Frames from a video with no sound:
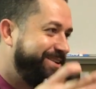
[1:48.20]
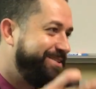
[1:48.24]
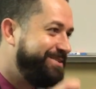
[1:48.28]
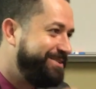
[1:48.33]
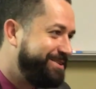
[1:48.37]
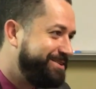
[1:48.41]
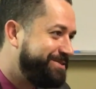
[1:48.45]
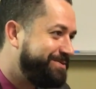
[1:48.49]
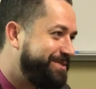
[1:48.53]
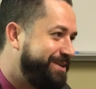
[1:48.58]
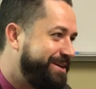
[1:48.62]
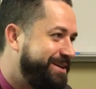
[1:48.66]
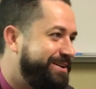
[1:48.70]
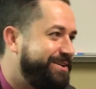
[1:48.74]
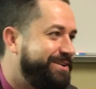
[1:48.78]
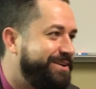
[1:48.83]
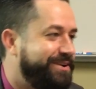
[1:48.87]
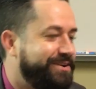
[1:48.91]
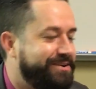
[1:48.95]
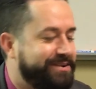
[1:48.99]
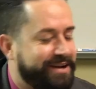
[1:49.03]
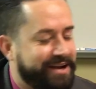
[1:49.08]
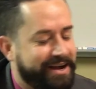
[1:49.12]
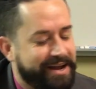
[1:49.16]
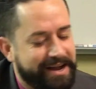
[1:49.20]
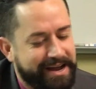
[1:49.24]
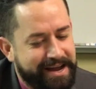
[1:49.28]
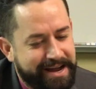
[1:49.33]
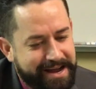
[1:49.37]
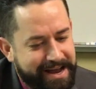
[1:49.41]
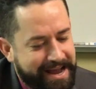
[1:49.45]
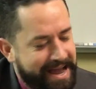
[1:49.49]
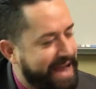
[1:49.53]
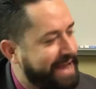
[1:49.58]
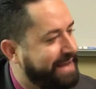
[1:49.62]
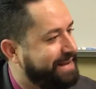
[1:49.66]
Joan, as well? Okay.
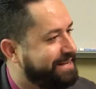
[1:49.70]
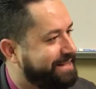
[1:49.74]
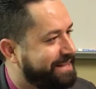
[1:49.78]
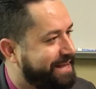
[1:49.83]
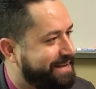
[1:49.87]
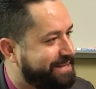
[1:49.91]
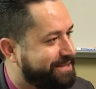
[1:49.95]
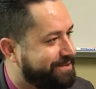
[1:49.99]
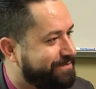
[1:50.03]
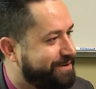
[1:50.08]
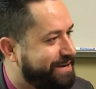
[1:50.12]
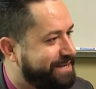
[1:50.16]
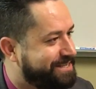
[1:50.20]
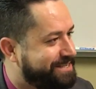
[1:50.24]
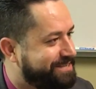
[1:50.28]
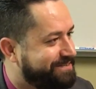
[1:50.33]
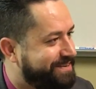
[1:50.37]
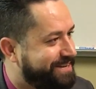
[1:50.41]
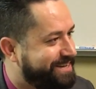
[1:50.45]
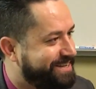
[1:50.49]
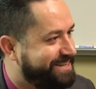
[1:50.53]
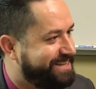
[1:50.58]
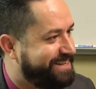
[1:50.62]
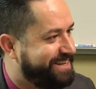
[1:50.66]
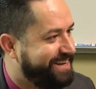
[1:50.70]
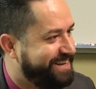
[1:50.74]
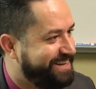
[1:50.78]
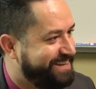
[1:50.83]
Hate it like the rest of us.